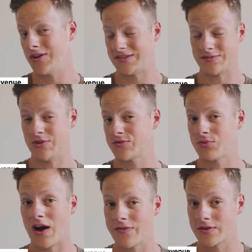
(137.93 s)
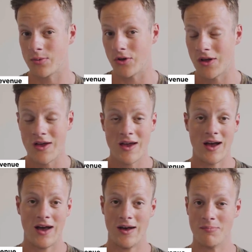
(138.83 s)
It's the most profitable,
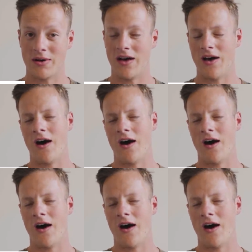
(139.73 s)
but